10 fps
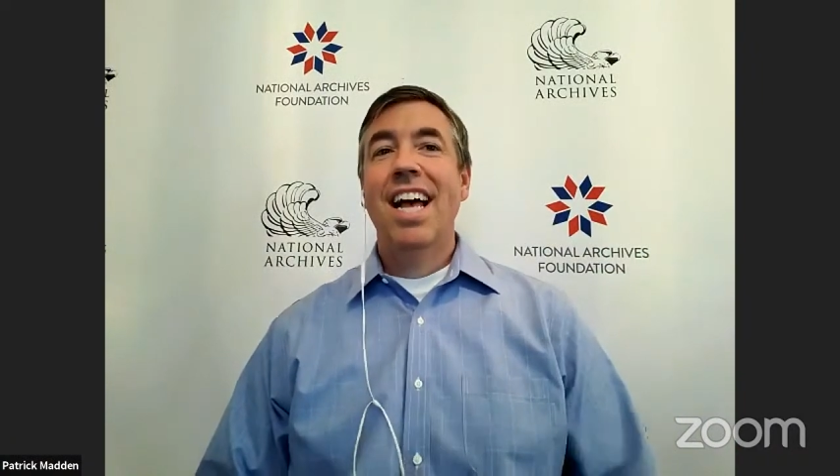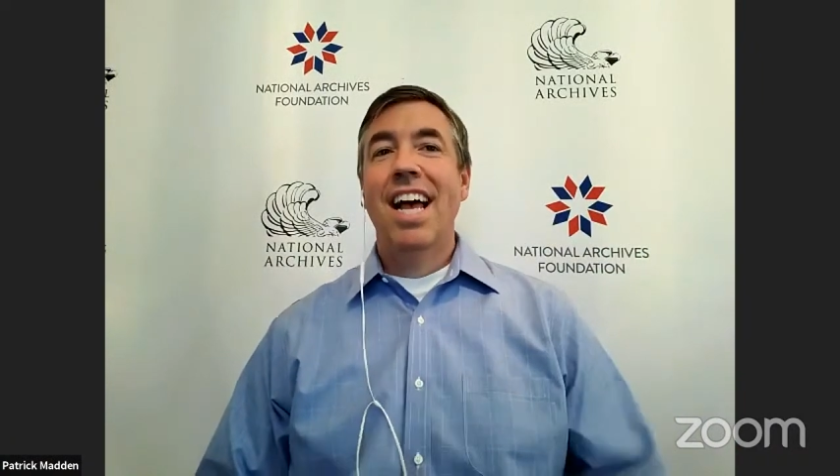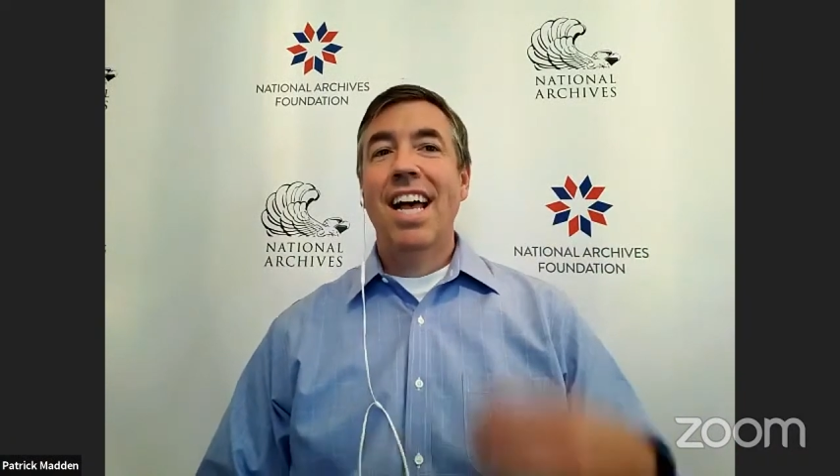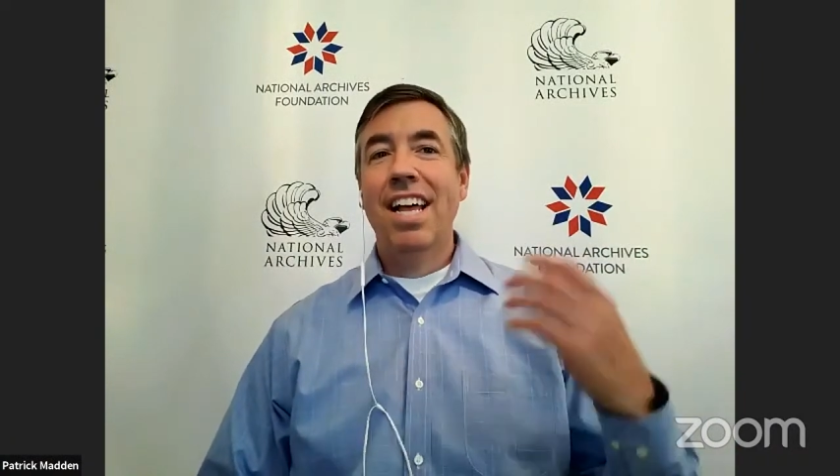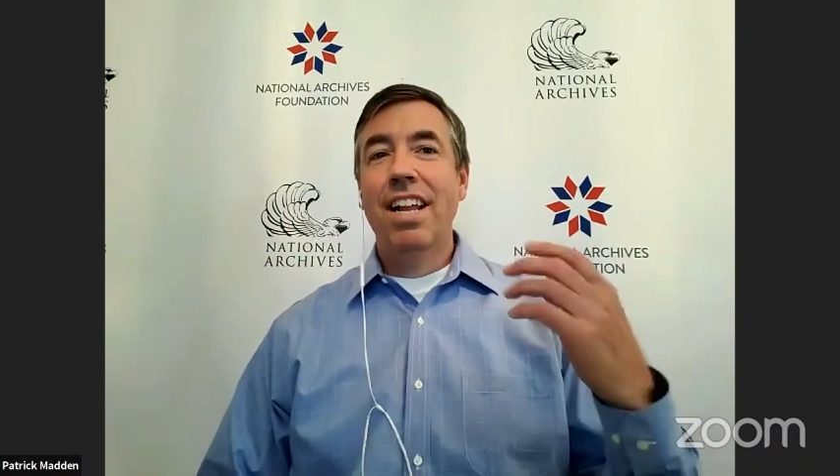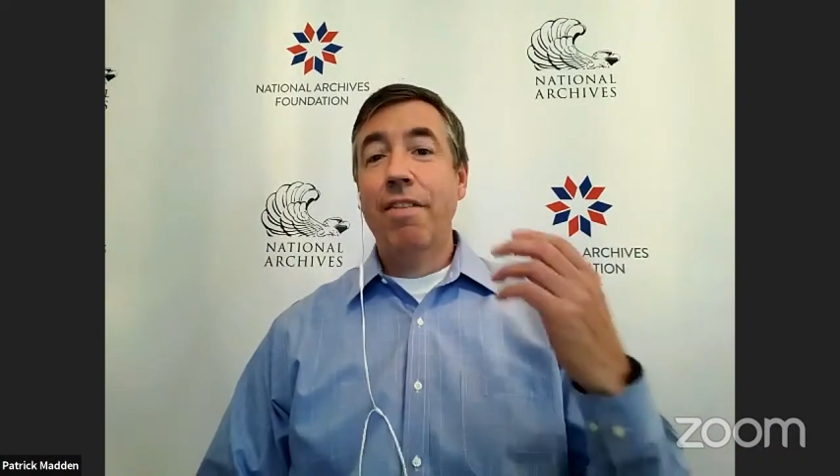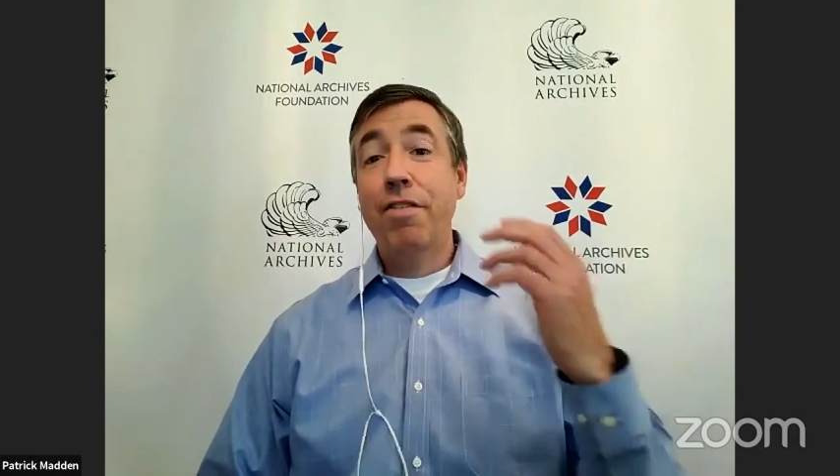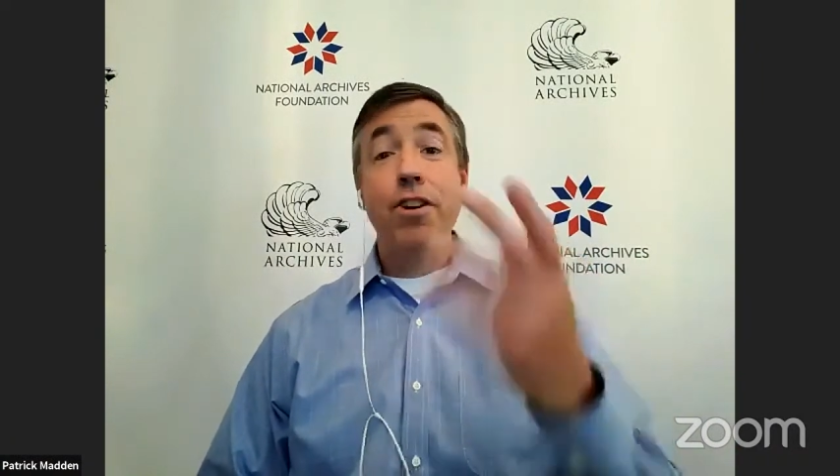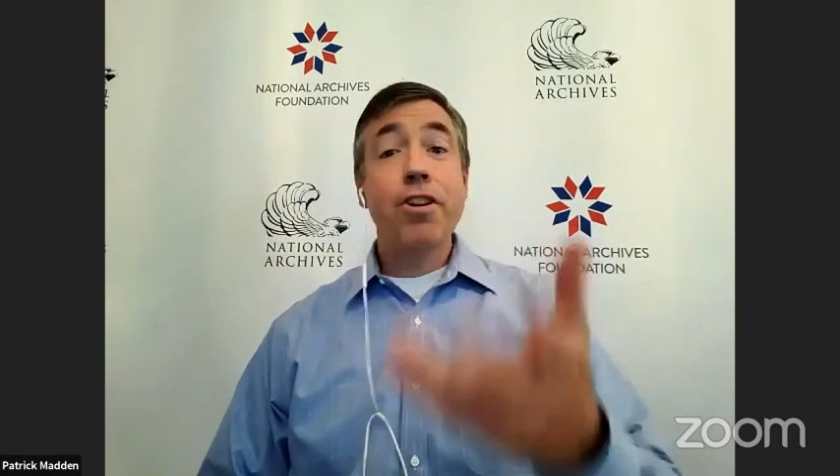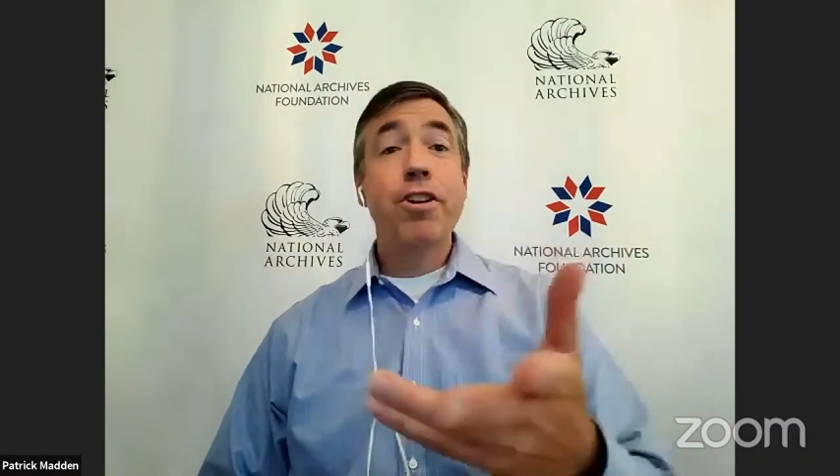And if
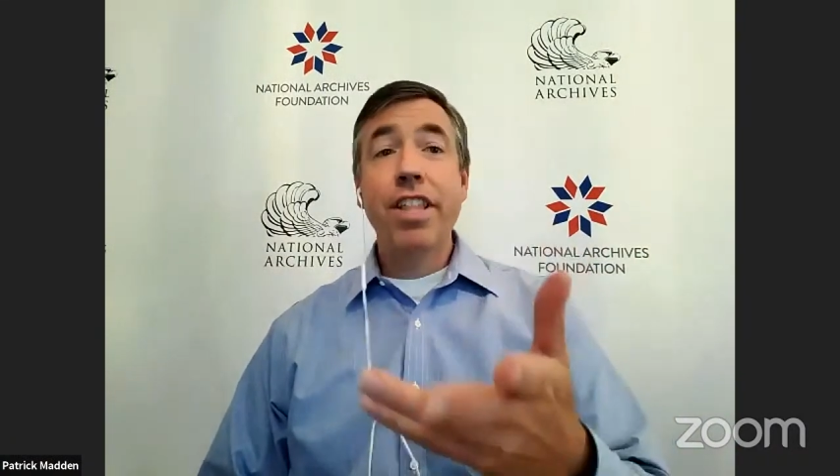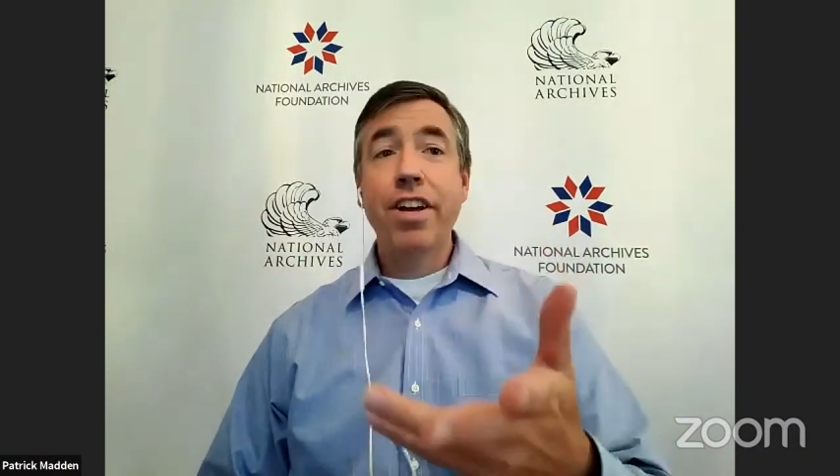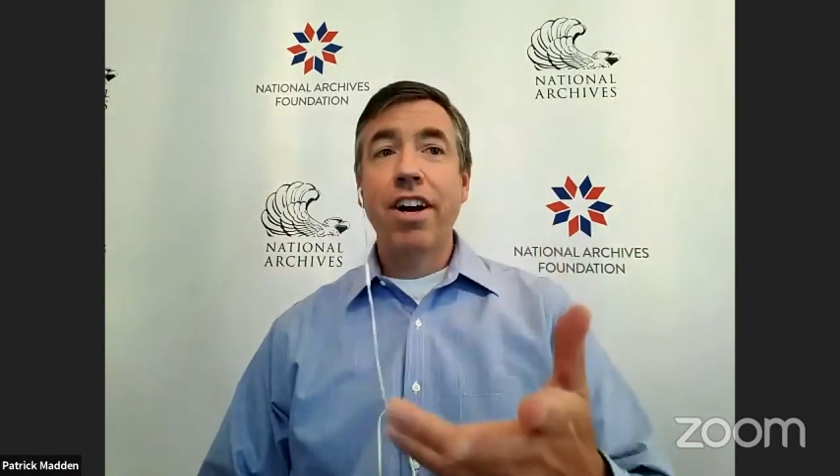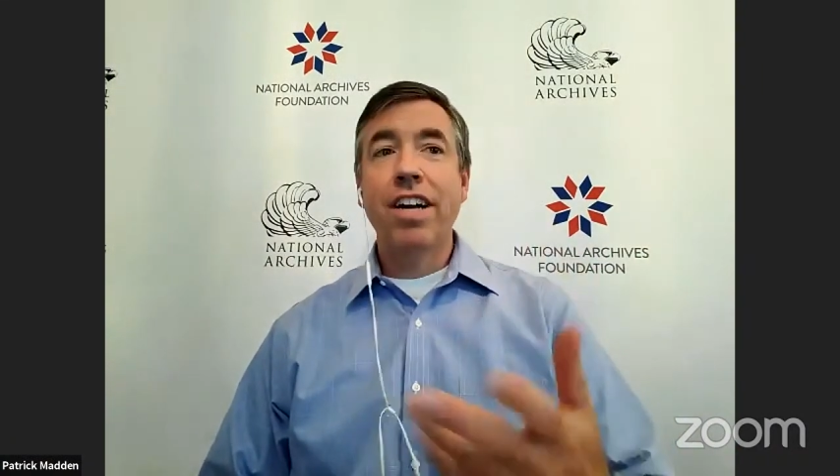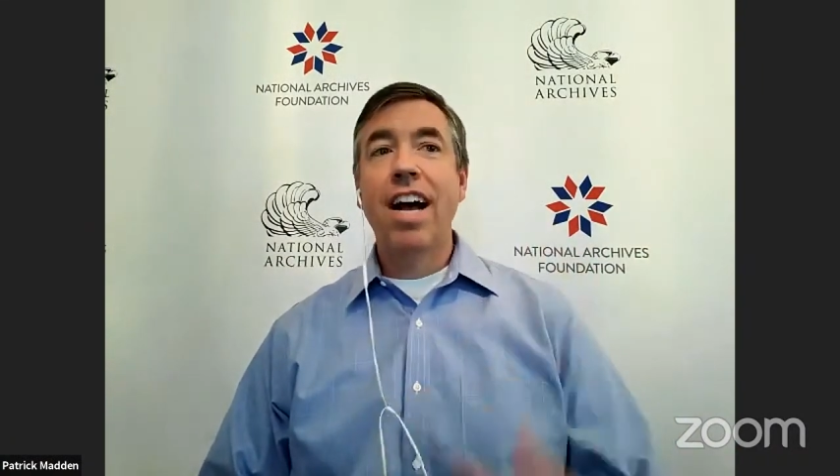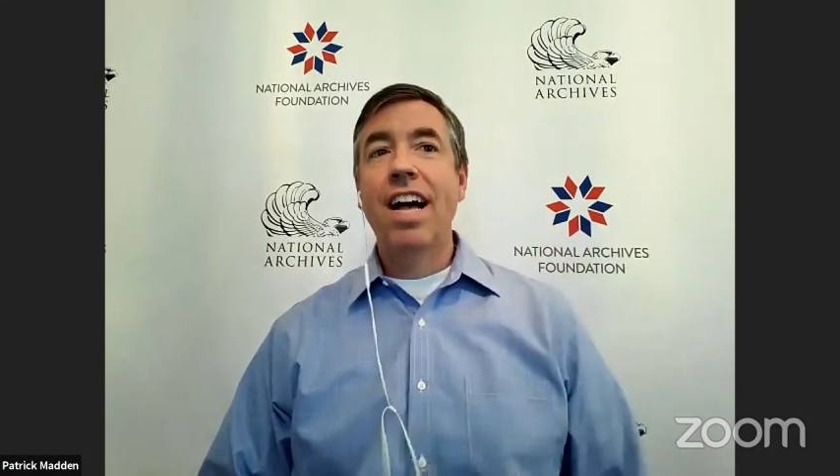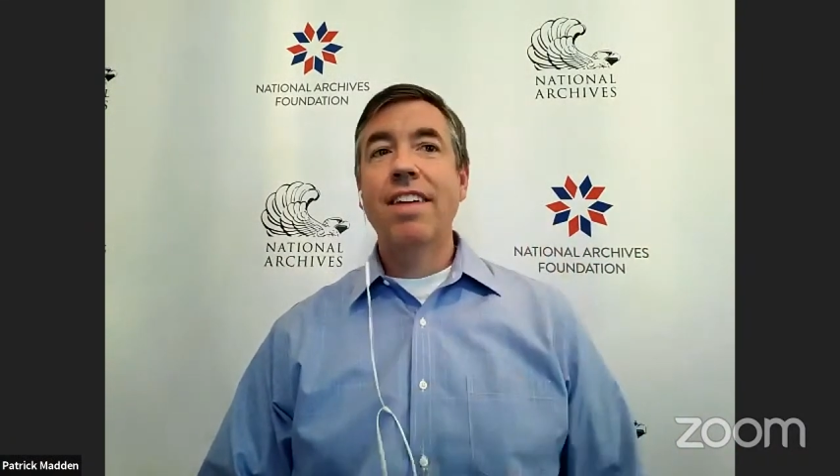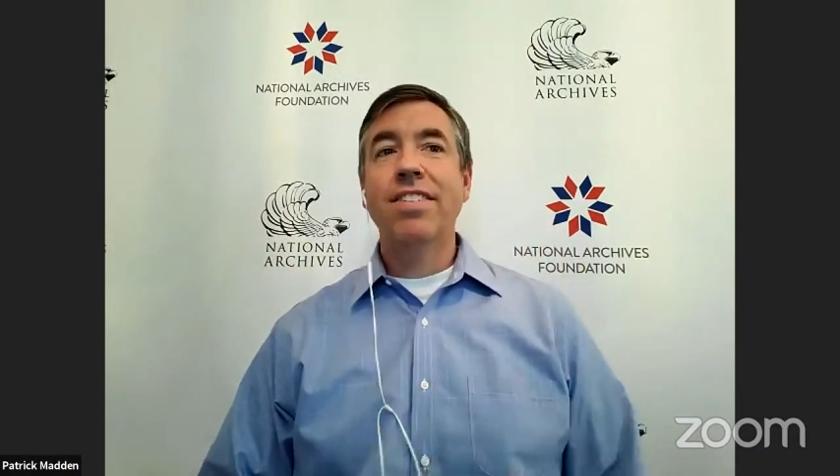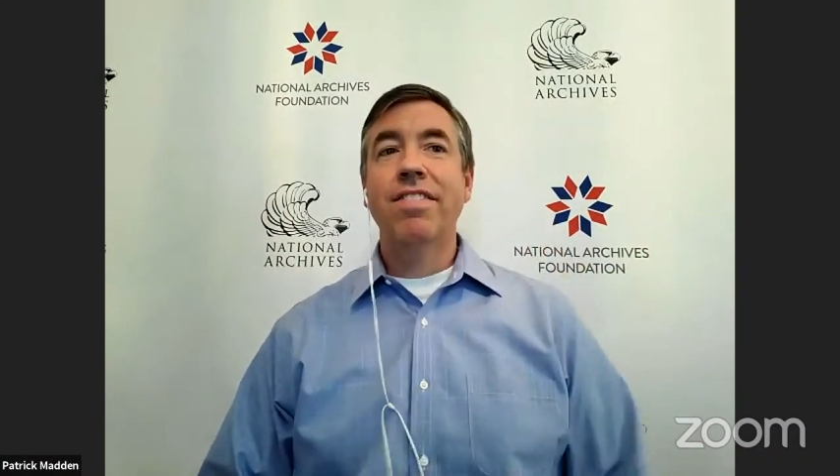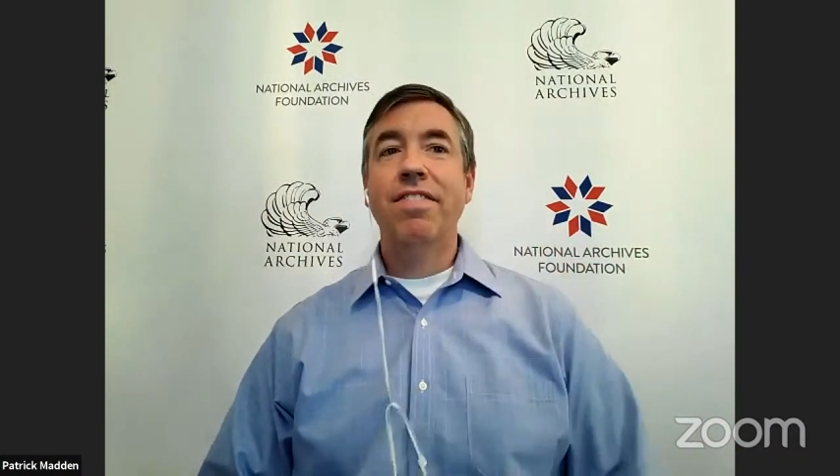you're new to the
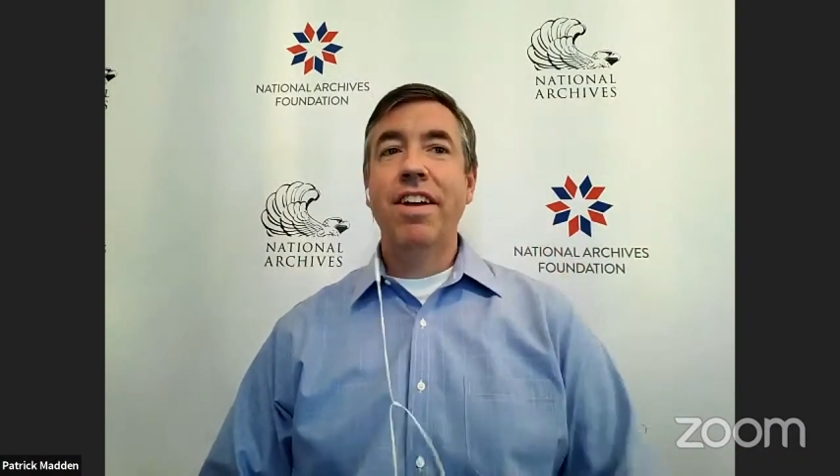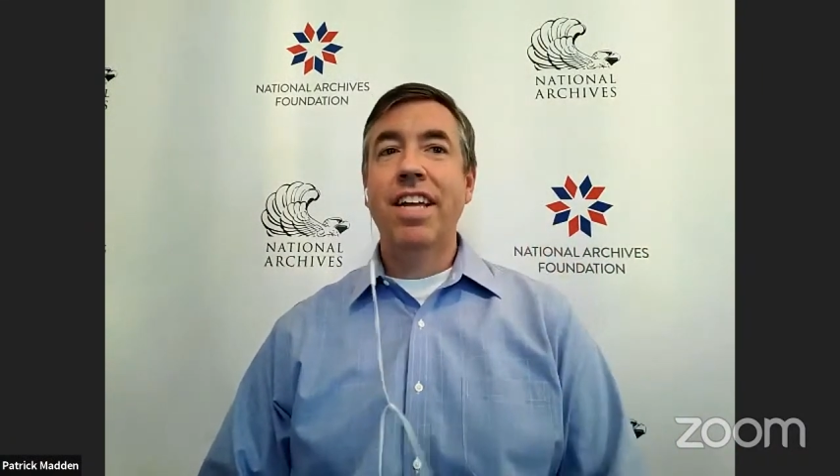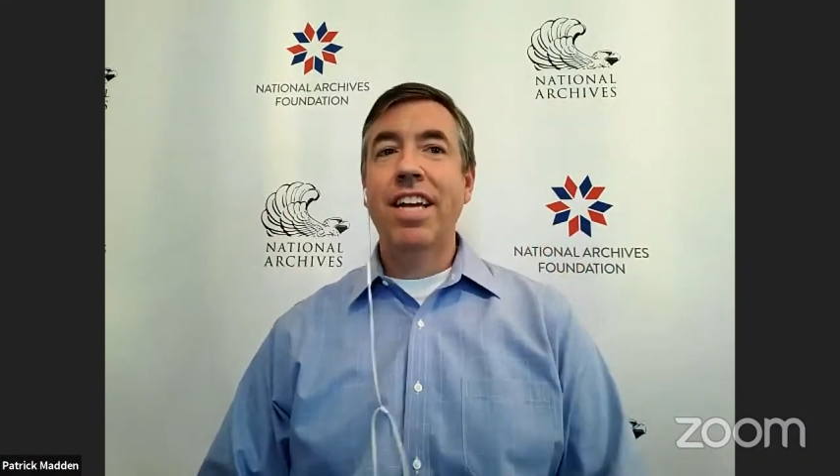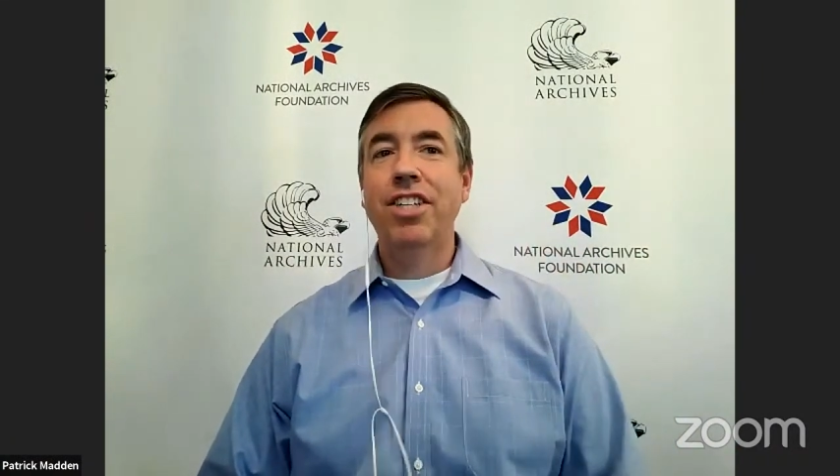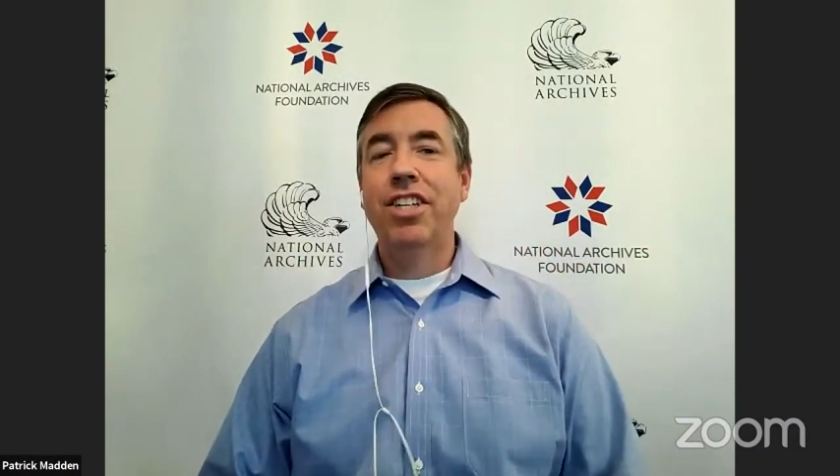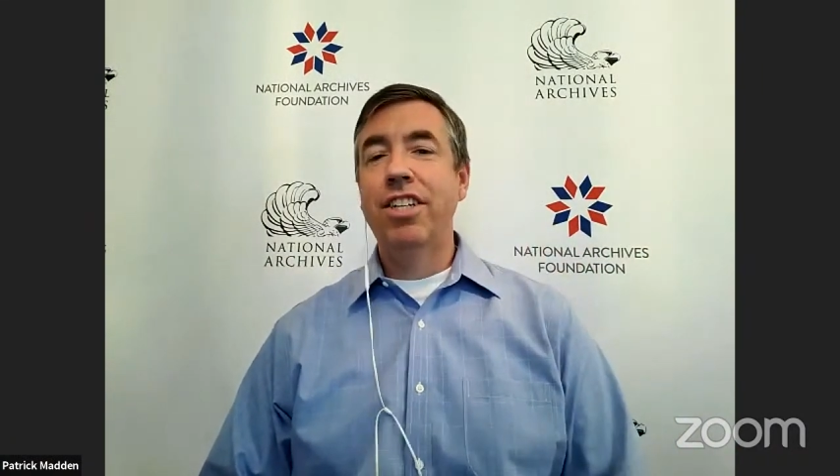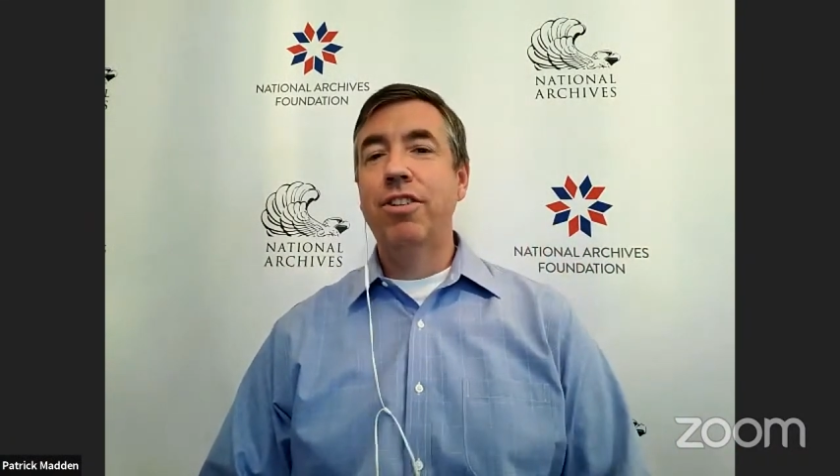Archives Foundation,